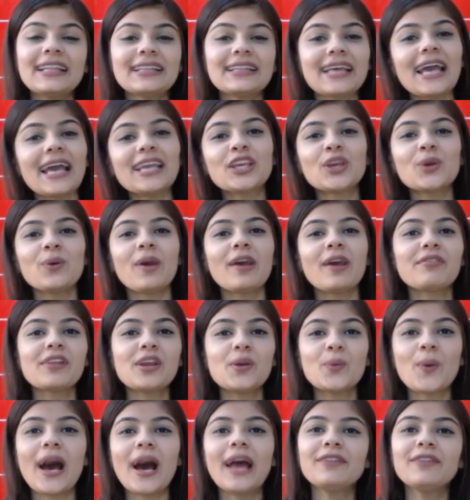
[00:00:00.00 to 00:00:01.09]
Thank you
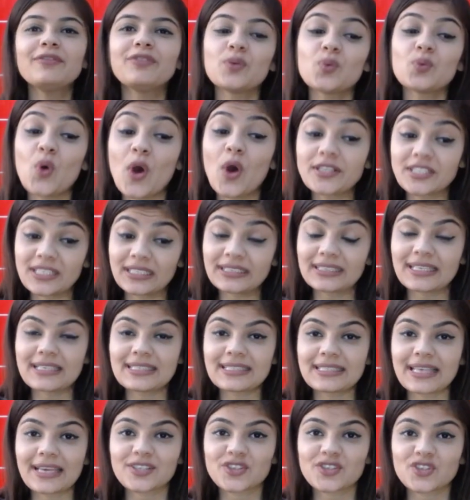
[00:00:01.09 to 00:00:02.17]
everyone for watching this
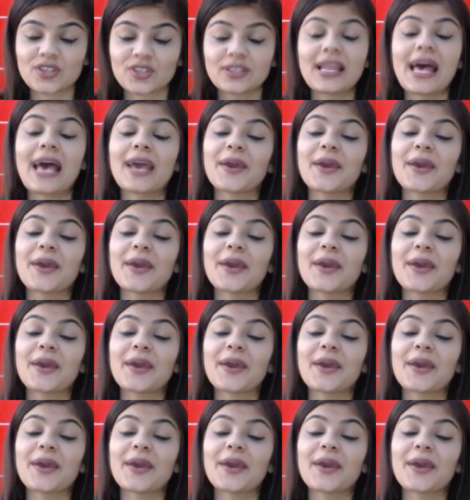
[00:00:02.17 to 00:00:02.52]
session.